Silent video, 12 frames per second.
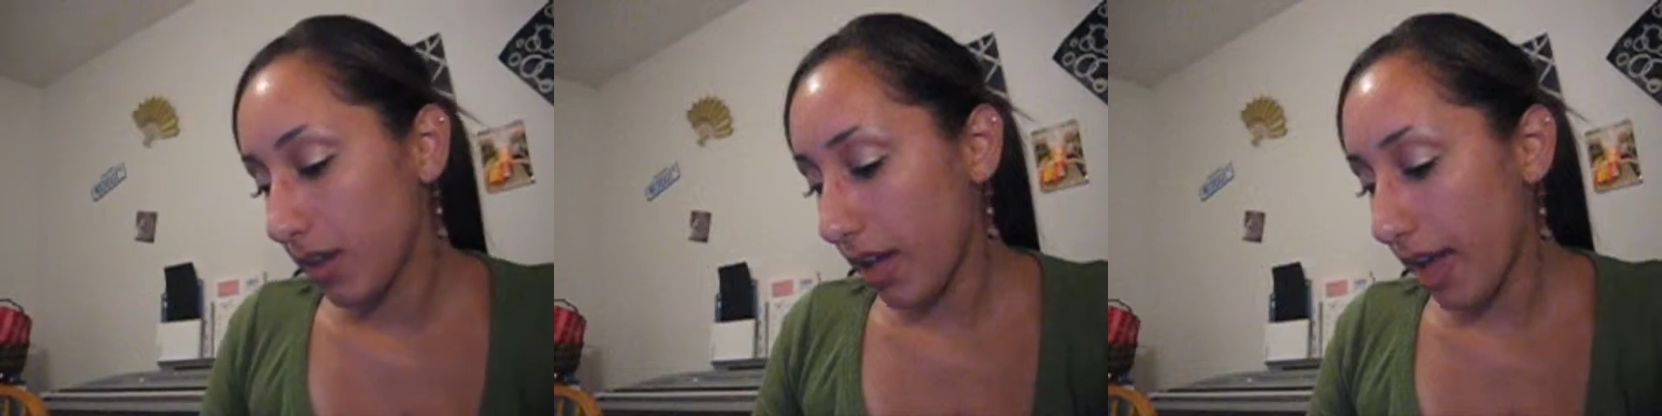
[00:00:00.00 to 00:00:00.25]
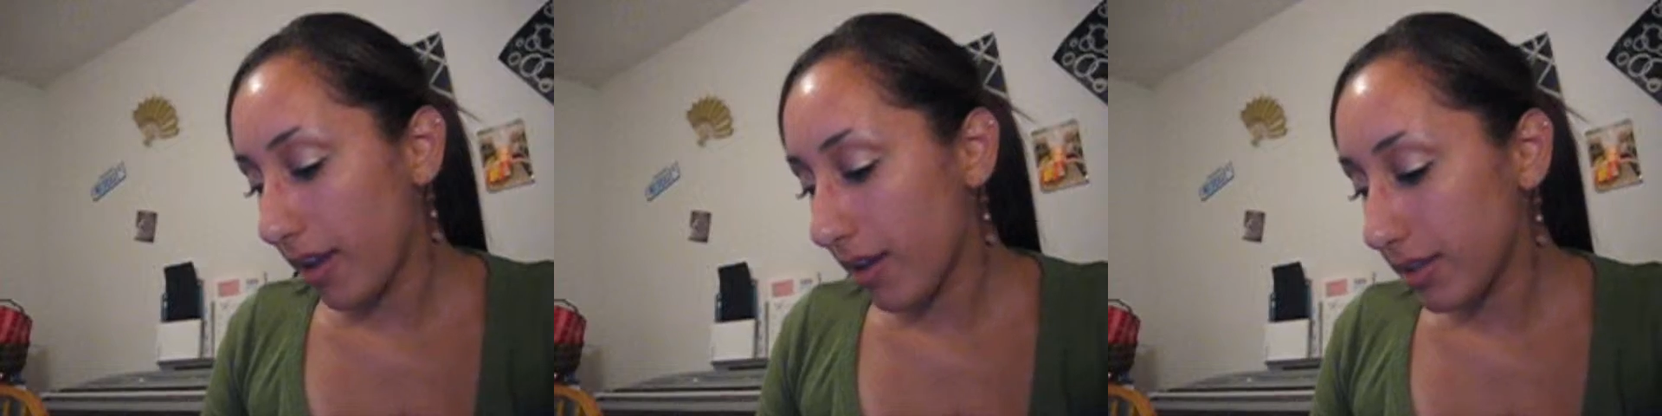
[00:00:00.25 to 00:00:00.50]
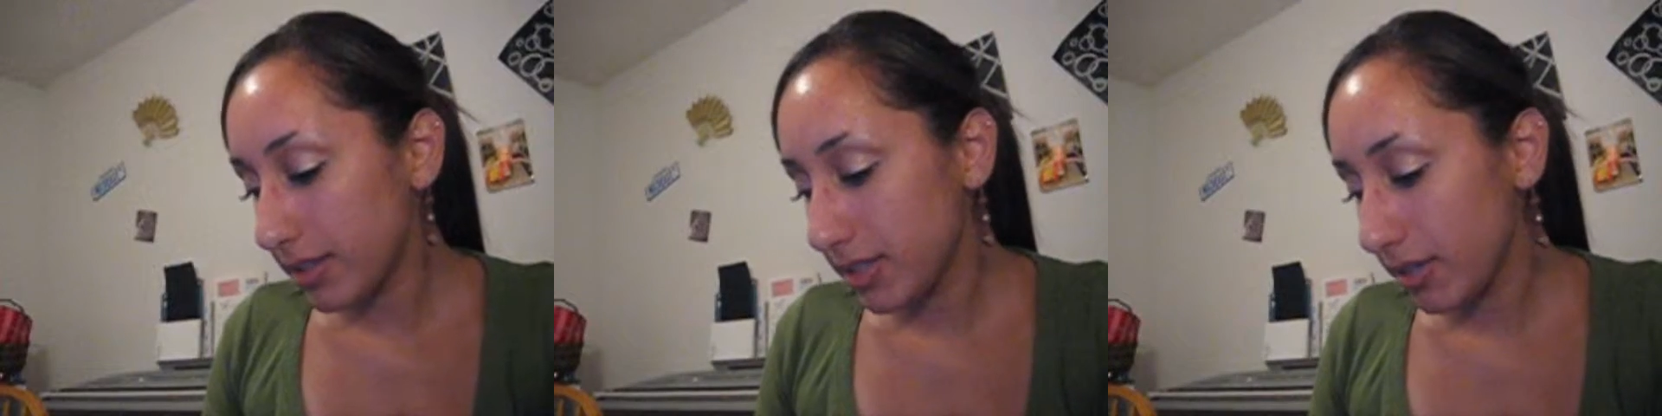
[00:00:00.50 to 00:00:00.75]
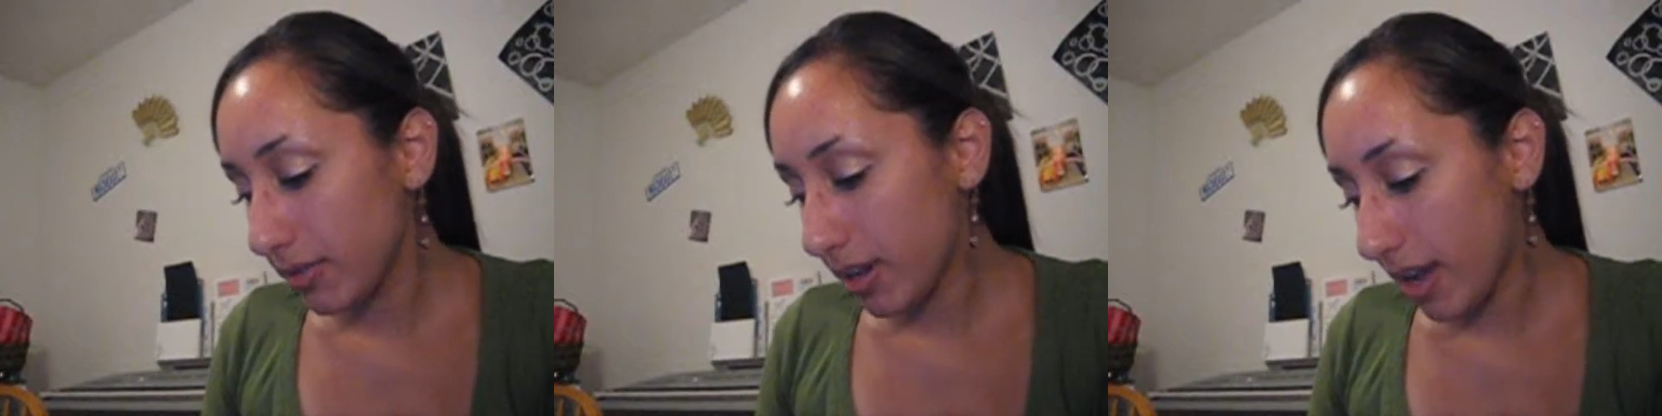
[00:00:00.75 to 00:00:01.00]

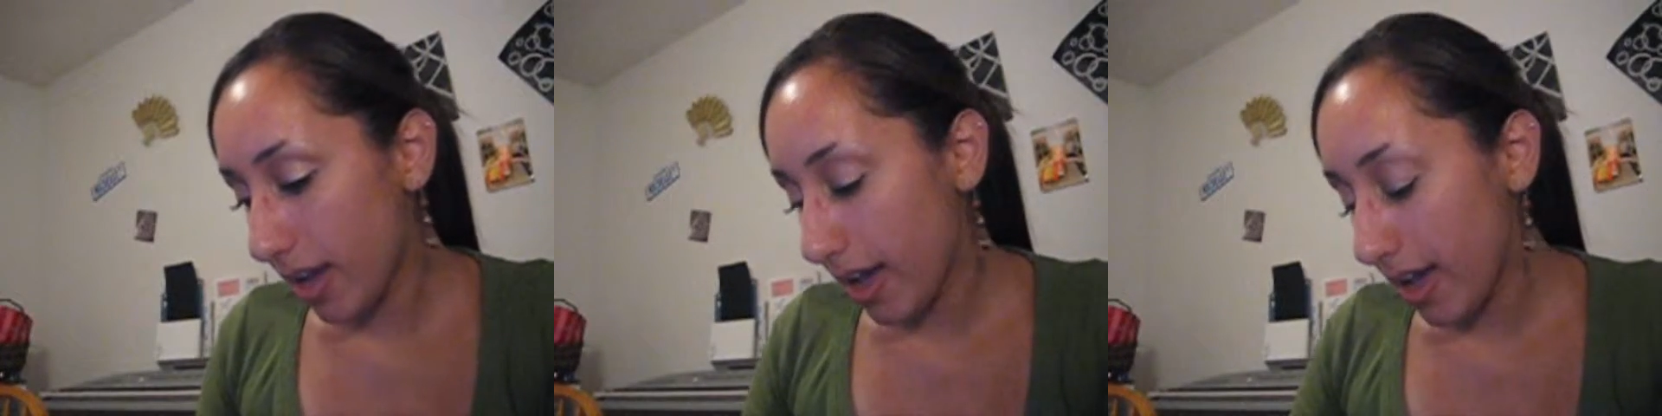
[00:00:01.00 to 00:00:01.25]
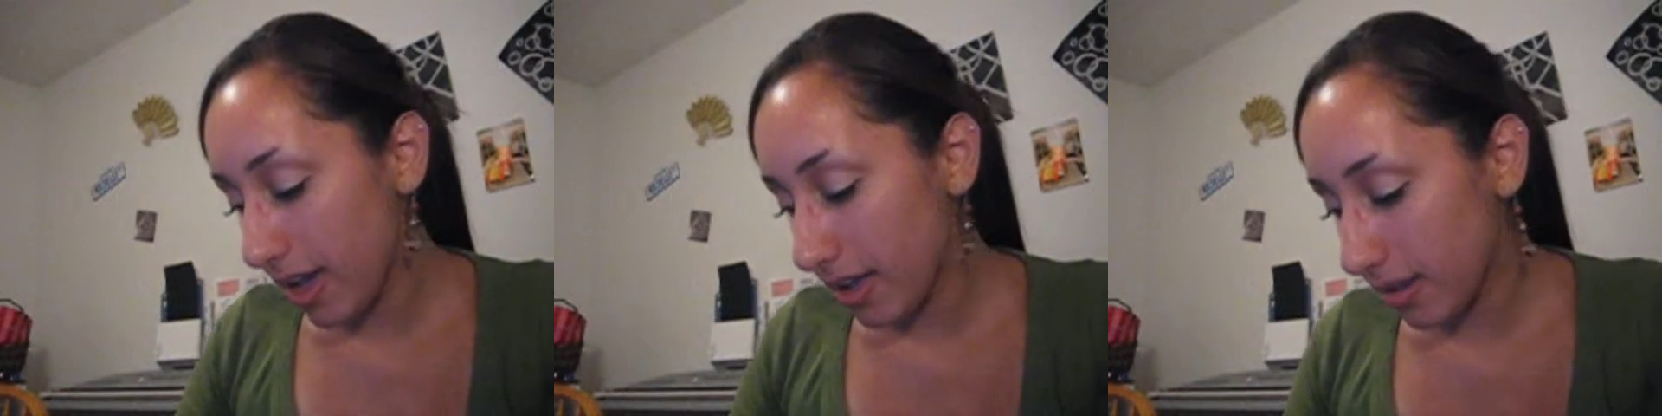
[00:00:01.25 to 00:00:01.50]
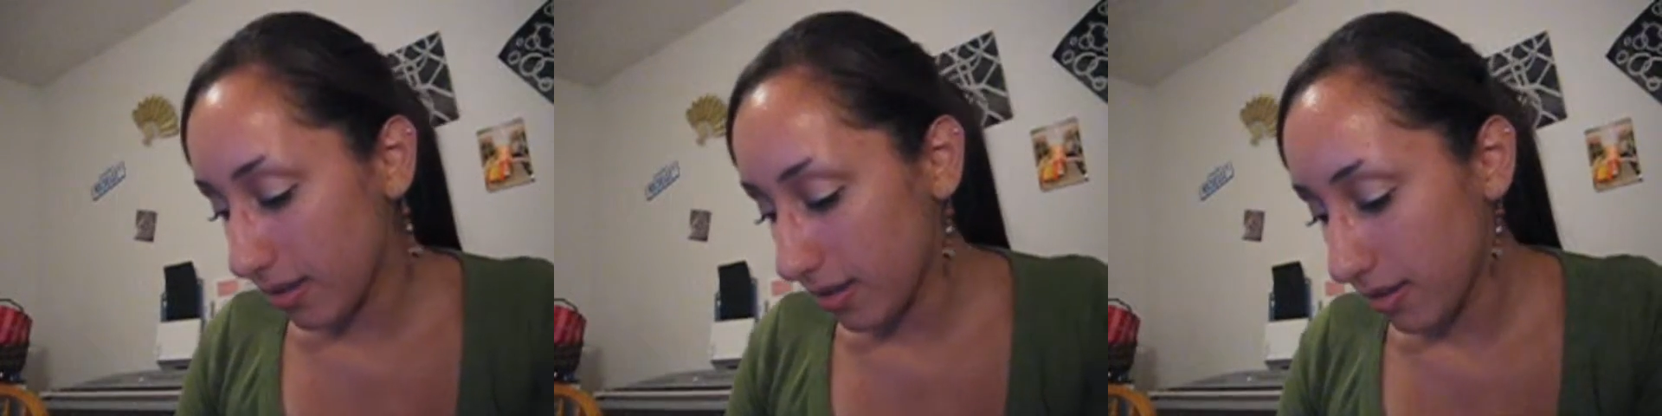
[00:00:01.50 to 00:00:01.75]
also got,